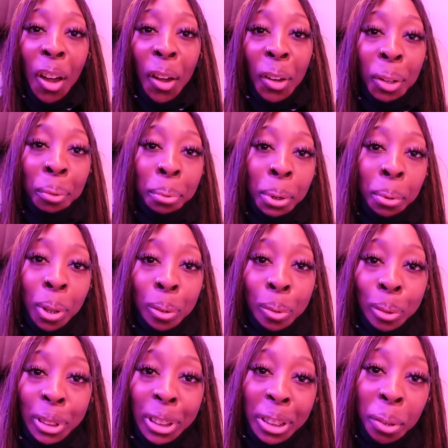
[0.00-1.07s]
I hope you are
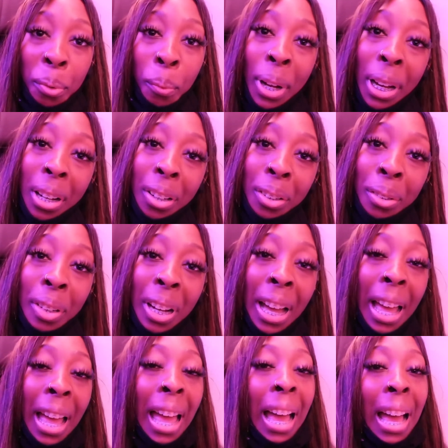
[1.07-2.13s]
all doing well.
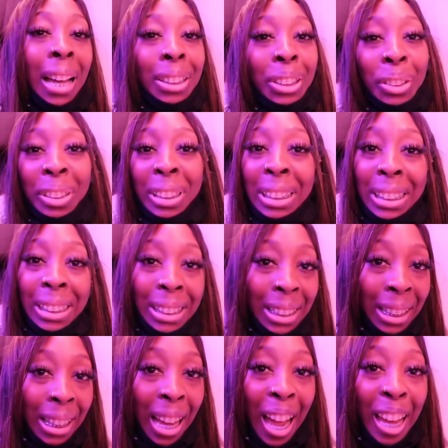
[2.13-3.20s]
As you can see,
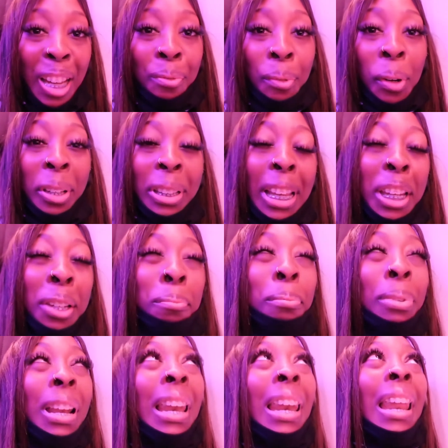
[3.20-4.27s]
I am on
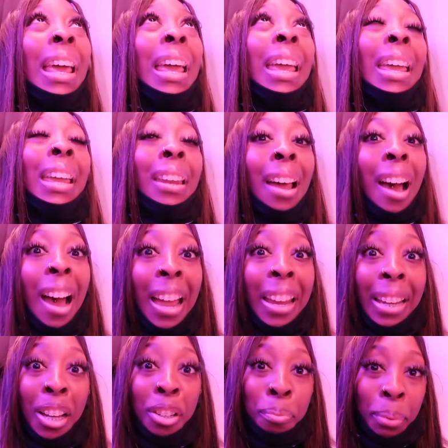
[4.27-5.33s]
a plane.
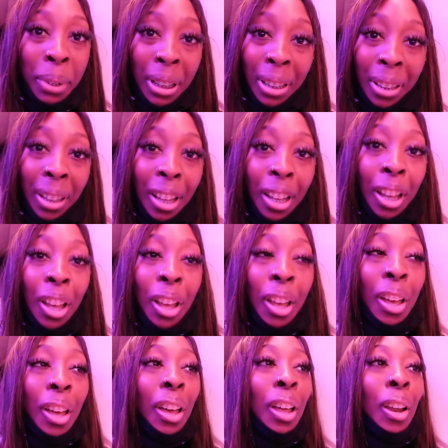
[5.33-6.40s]
I have been
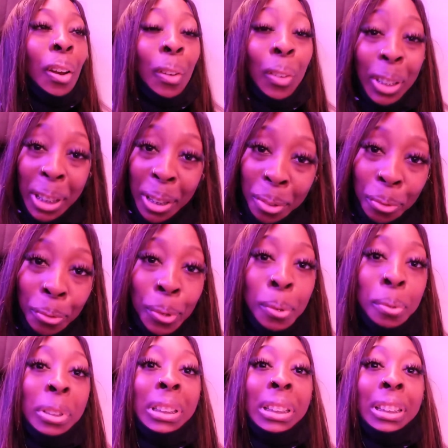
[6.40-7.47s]
looking
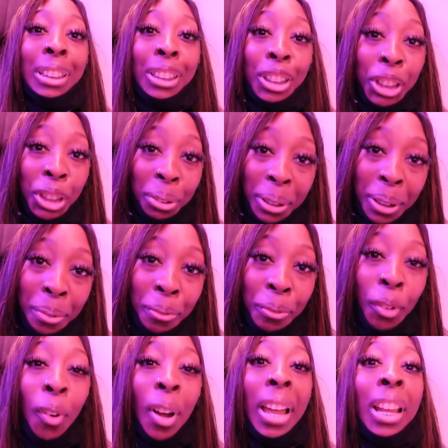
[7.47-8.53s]
forward to this trip
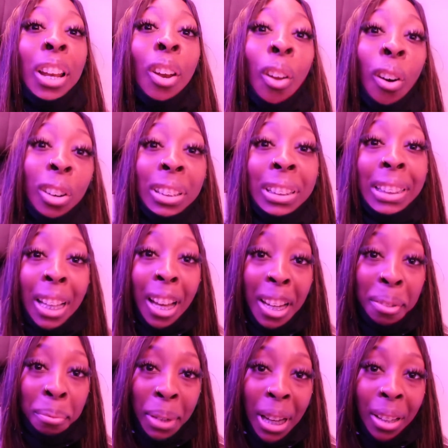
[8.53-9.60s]
for a long
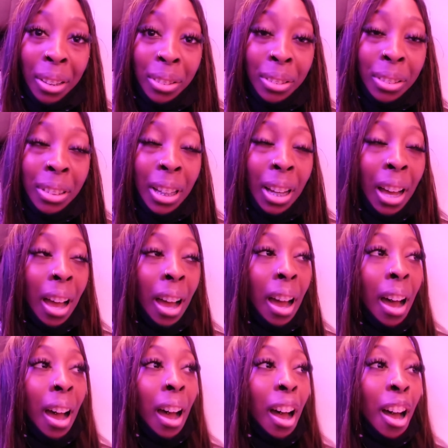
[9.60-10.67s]
time now.
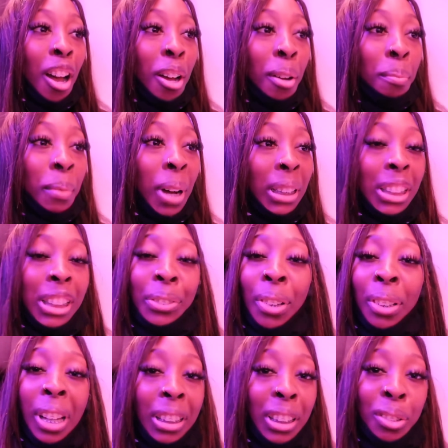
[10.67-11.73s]
I just
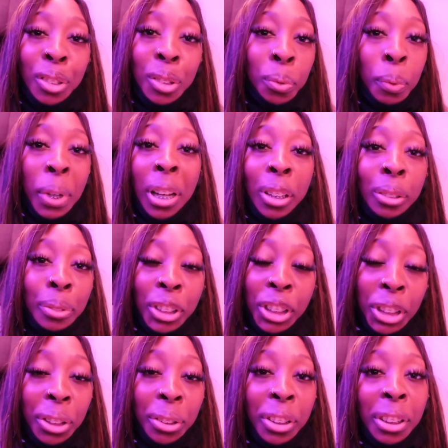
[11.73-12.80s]
felt like it was well
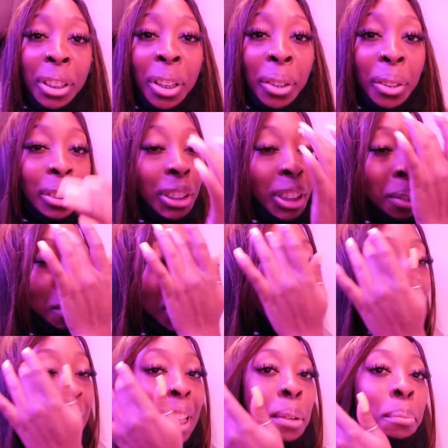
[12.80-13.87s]
overdue, you know, so much
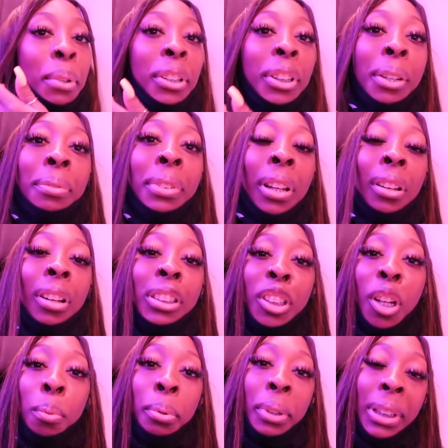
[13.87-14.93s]
has happened over the last
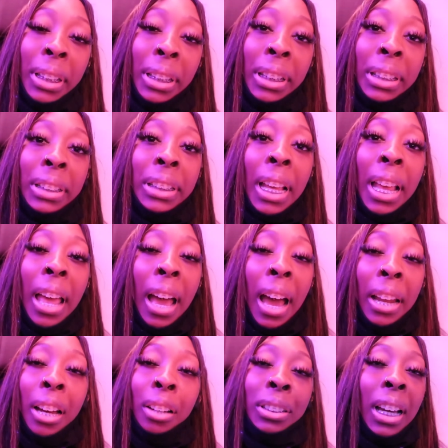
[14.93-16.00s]
couple of years.
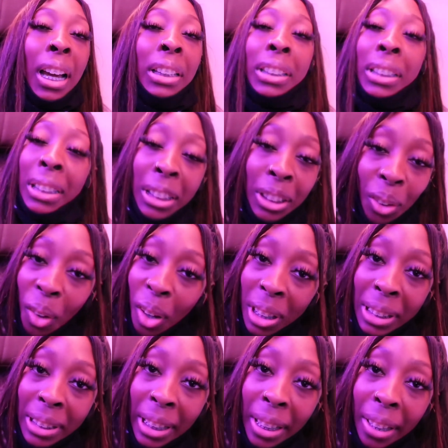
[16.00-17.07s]
And I was like, I just need a
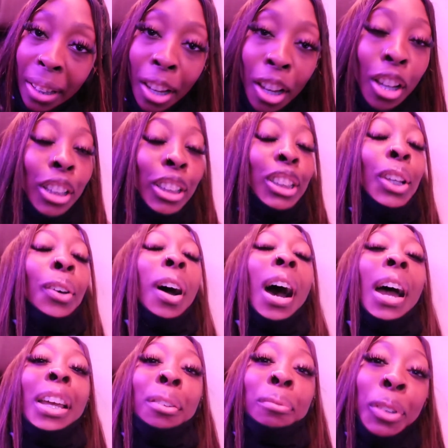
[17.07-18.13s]
holiday. So
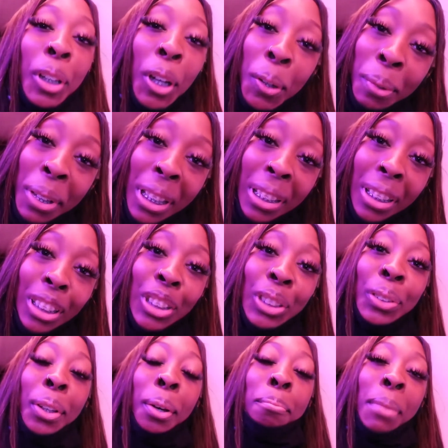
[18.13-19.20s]
I am going
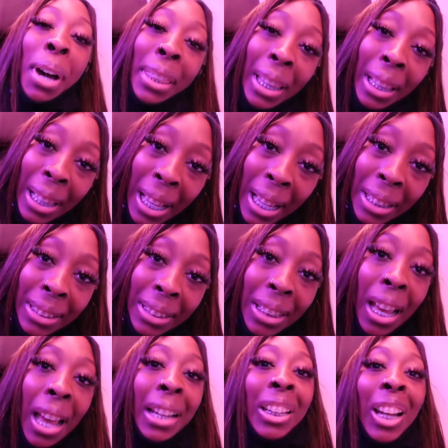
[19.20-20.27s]
to the motherland
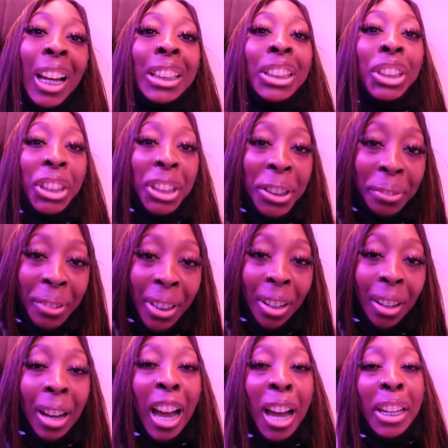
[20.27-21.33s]
of Nigeria.
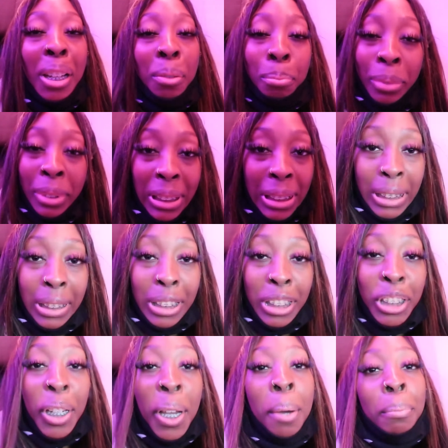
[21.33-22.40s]
I am British,
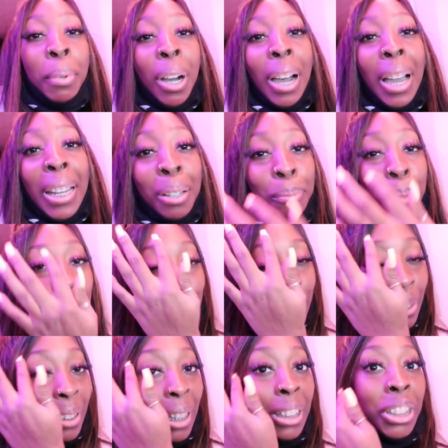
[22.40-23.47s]
but I am
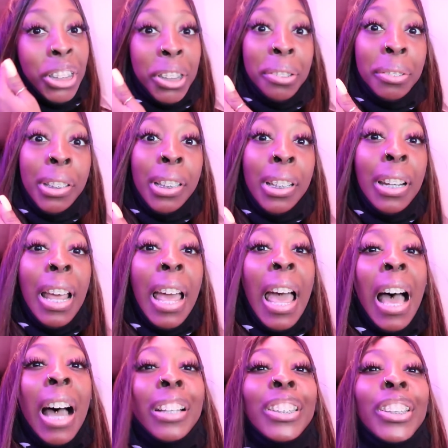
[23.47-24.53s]
also Nigerian.
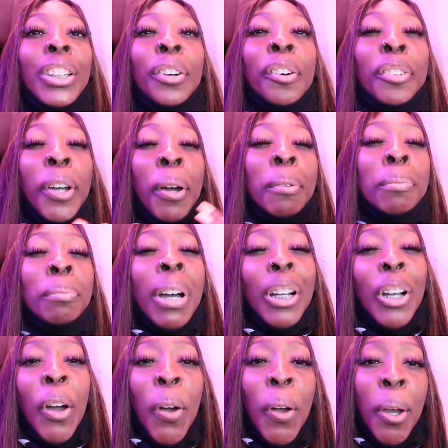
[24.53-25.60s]
And so I'm going back
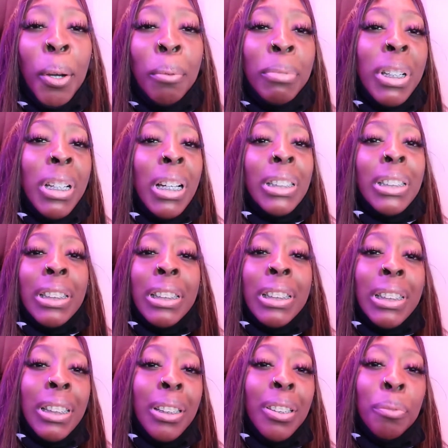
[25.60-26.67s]
home just
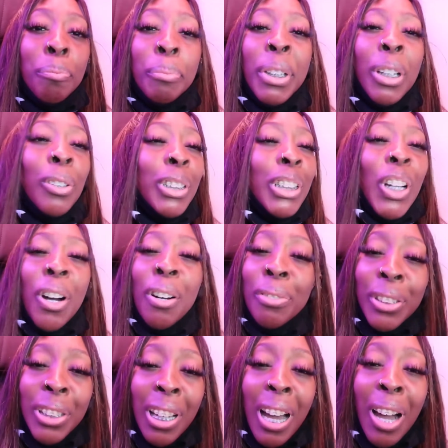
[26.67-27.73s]
to be looked
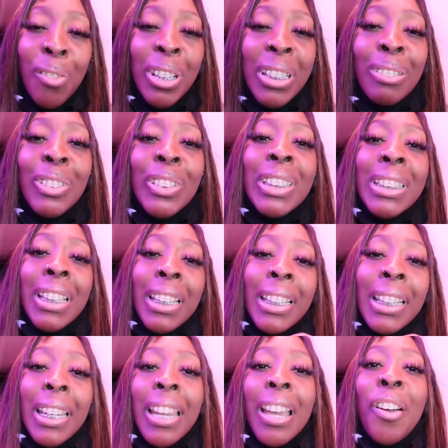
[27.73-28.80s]
after. I want them to take
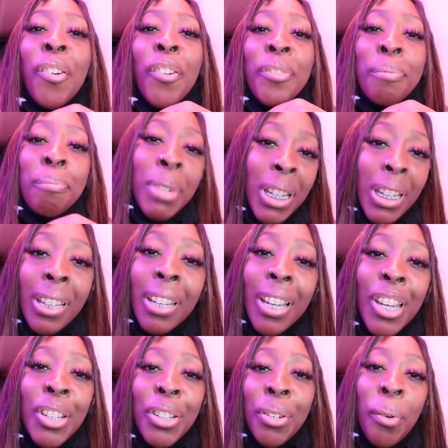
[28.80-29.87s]
care of me,
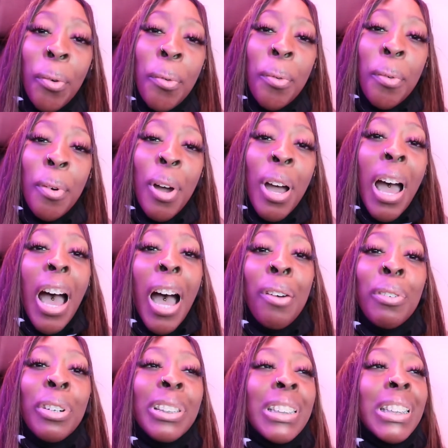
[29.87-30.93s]
you know.
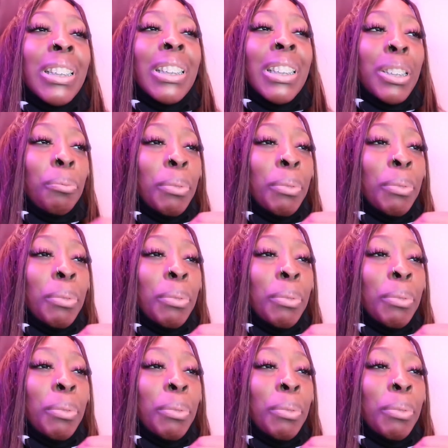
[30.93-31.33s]
I want to